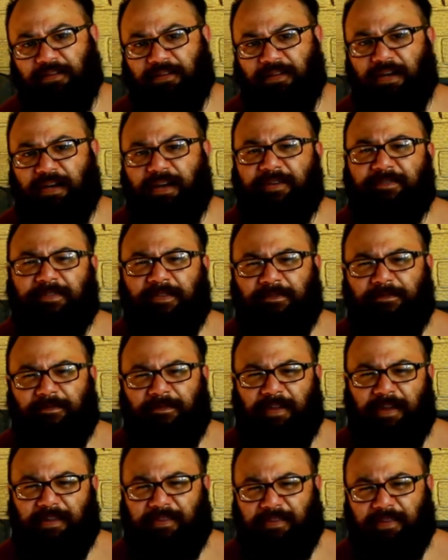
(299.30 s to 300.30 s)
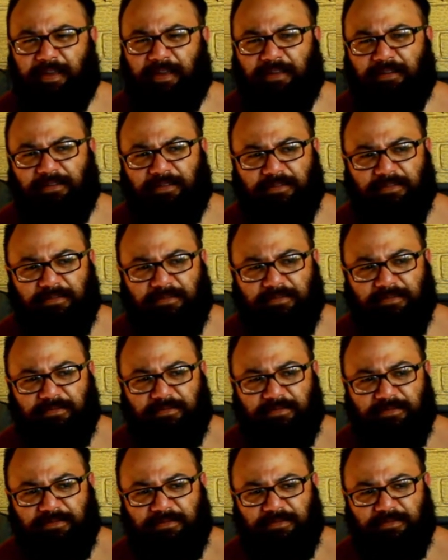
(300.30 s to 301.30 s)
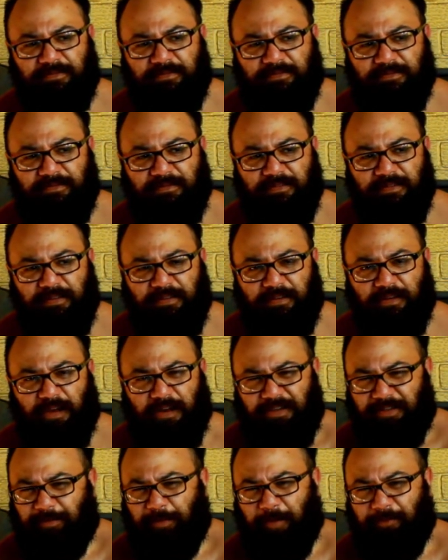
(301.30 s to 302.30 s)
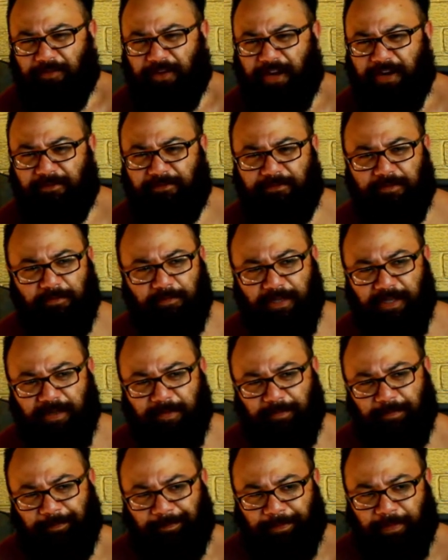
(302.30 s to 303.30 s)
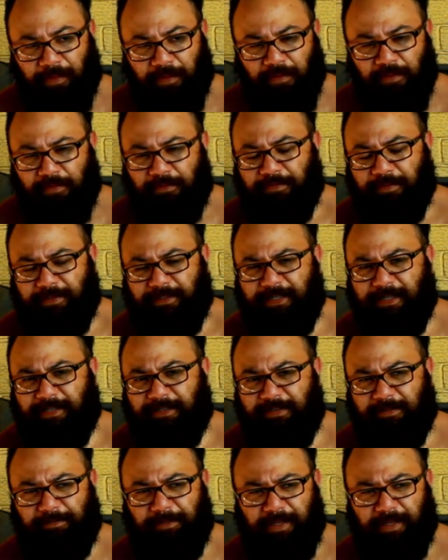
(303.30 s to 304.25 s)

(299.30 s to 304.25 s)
gotta have some faith that God has provided for me and protected